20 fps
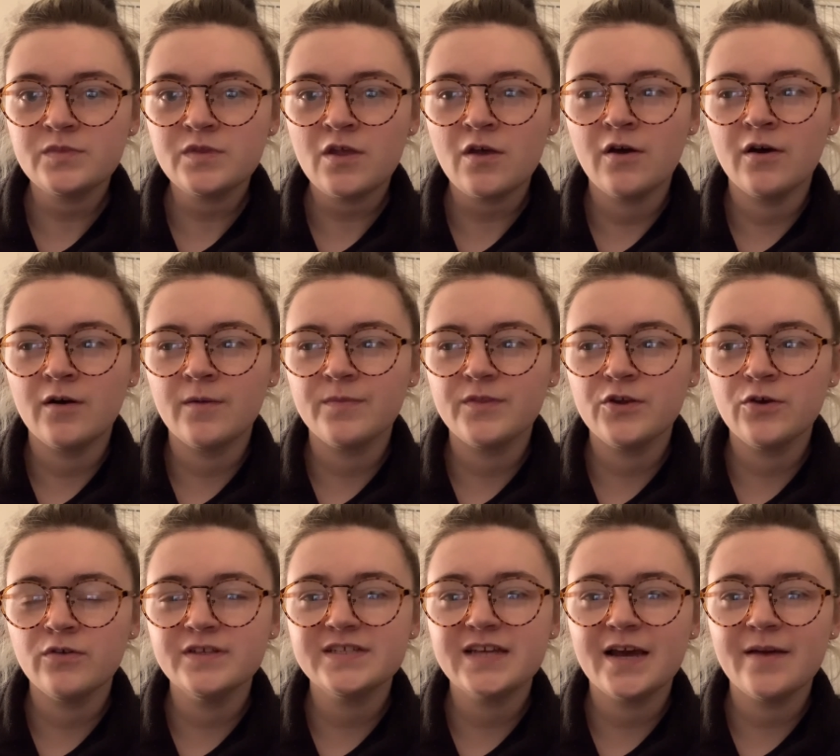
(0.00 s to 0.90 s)
The
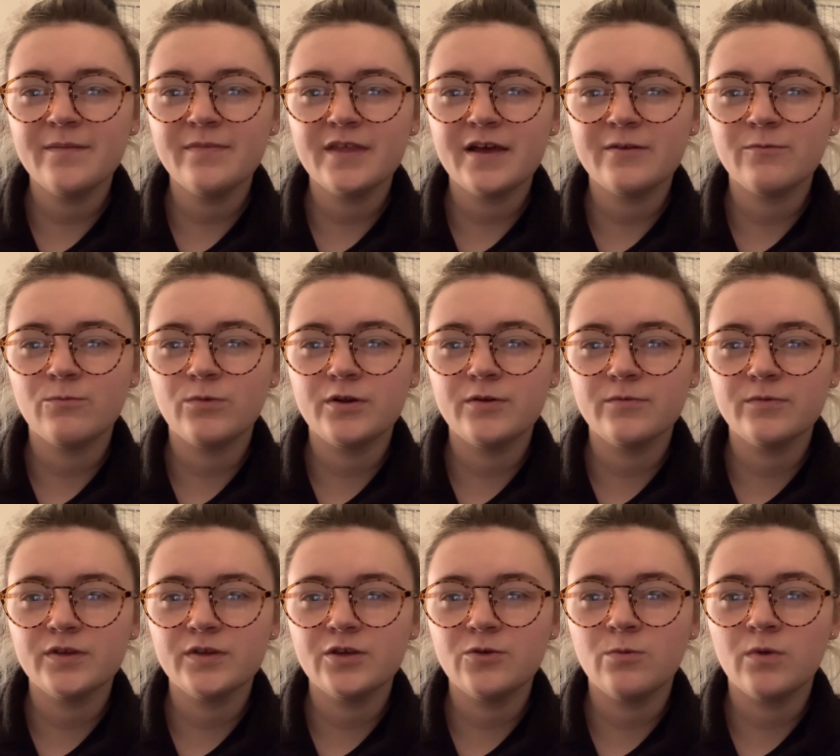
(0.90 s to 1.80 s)
only time that wouldn't
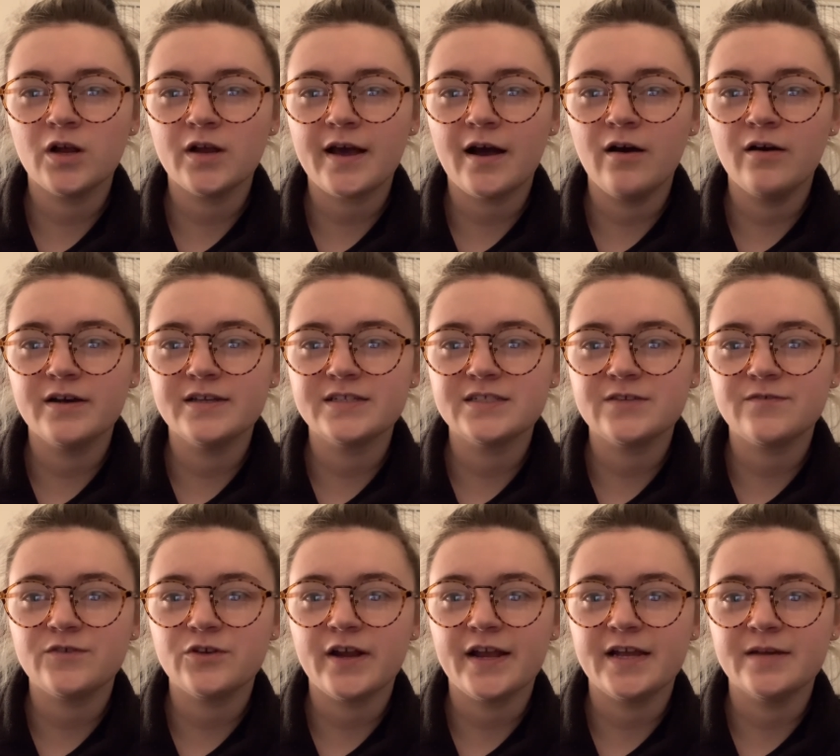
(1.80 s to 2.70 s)
really work out is
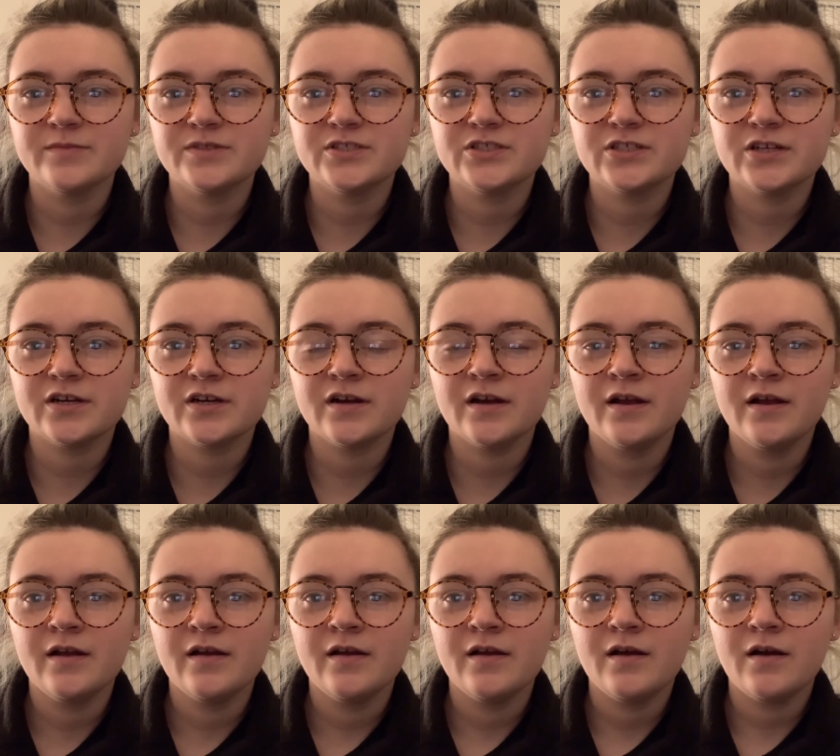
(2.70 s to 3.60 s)
if your hamster,
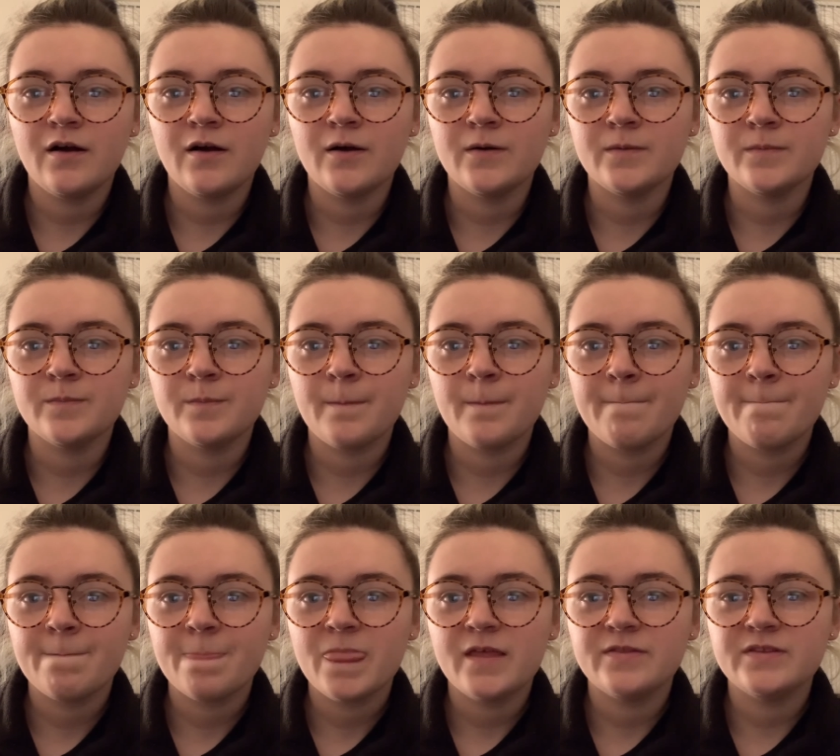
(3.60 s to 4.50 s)

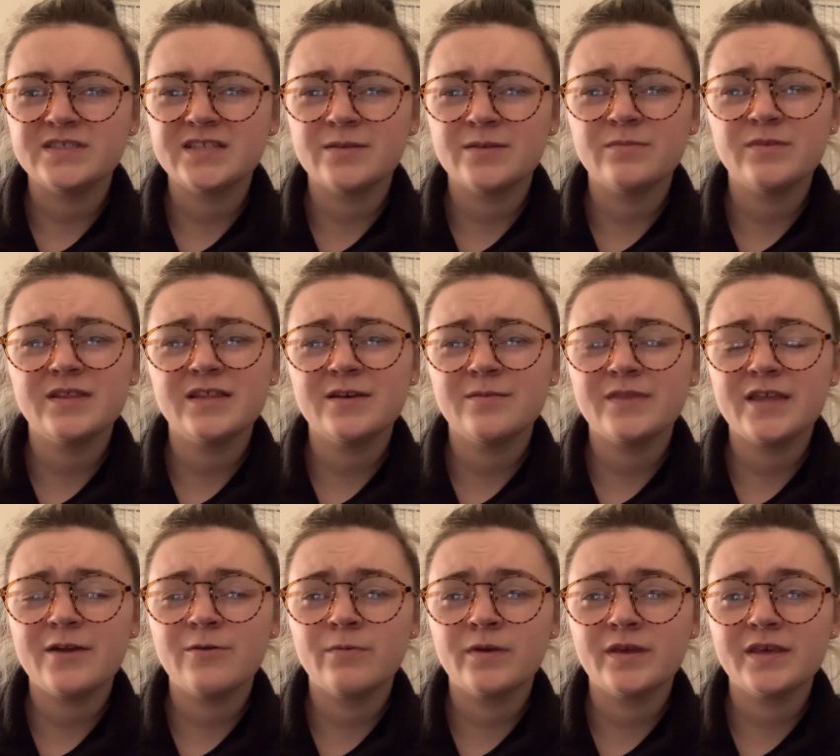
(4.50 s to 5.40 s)
some of them,
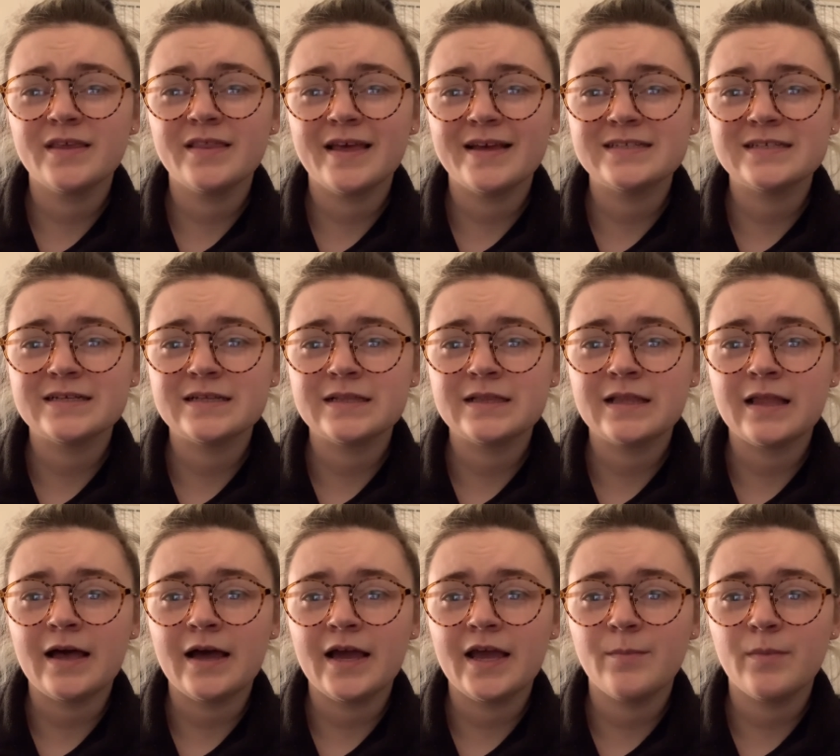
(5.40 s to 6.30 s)
they really like to
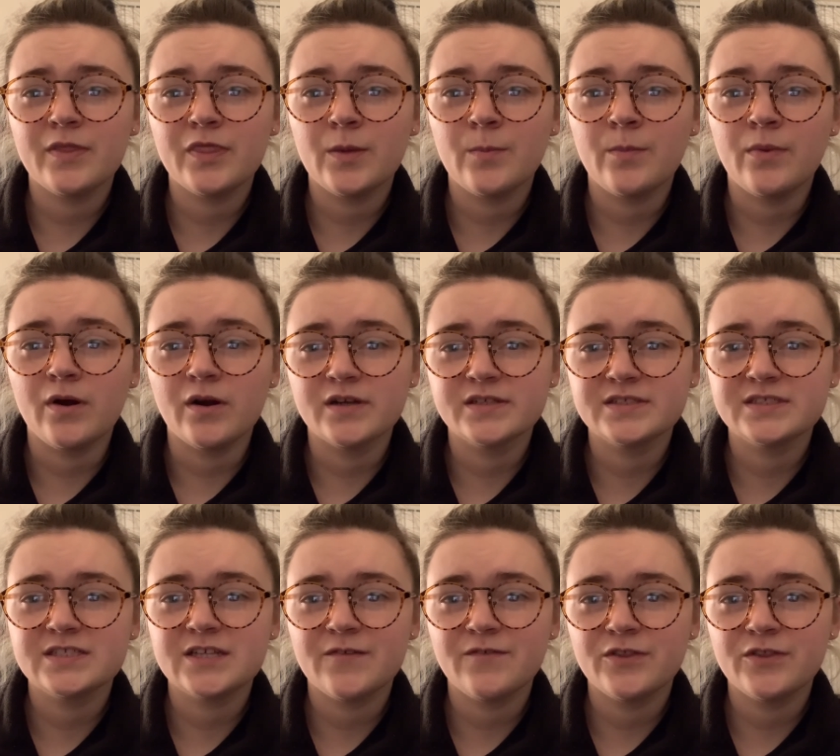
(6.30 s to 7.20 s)
climb on the bars and
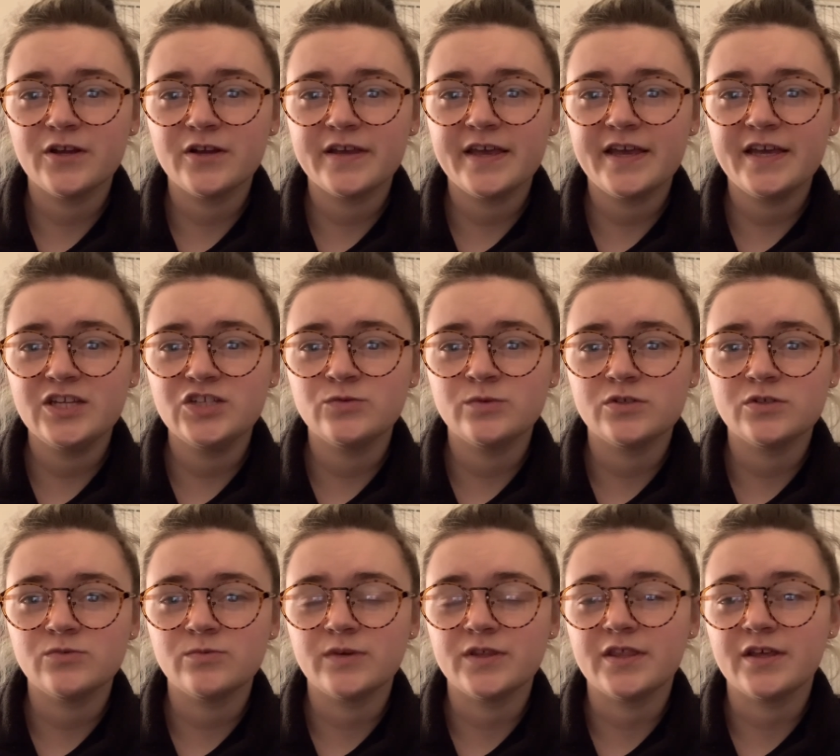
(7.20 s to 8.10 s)
stuff of their cage,
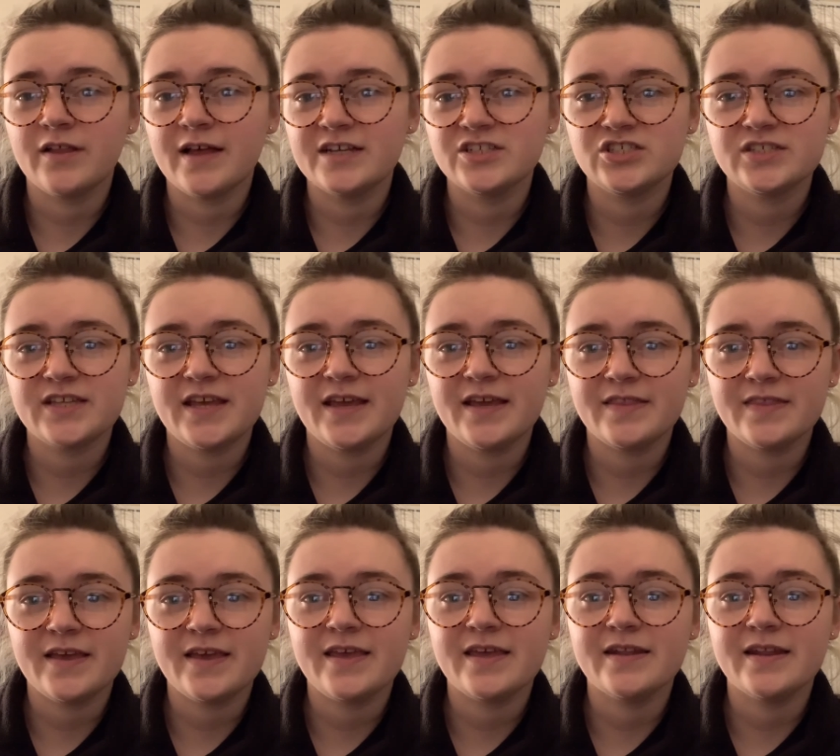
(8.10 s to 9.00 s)
which with the glass tank
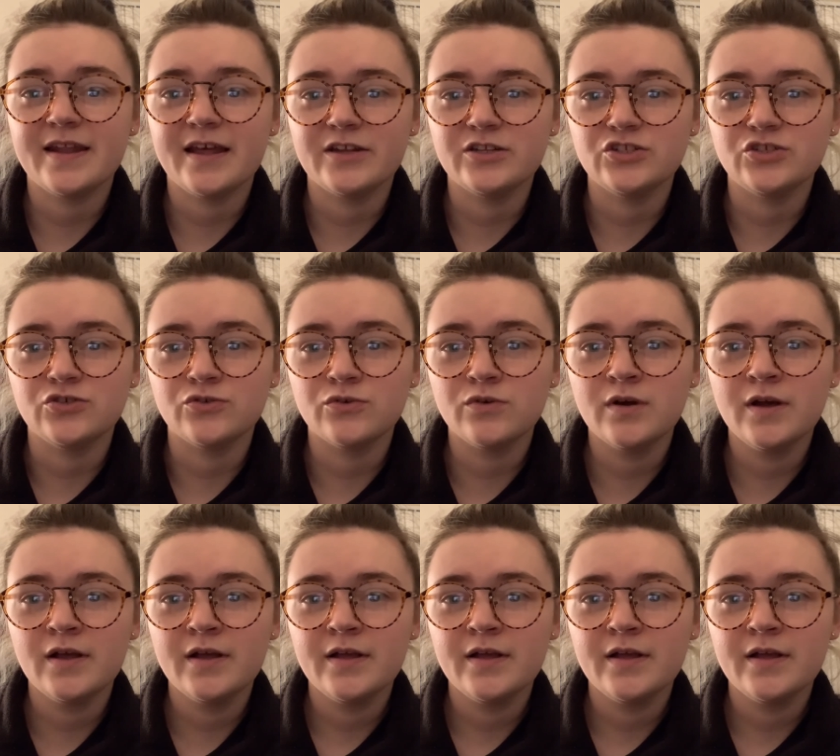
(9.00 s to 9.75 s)
they cannot do.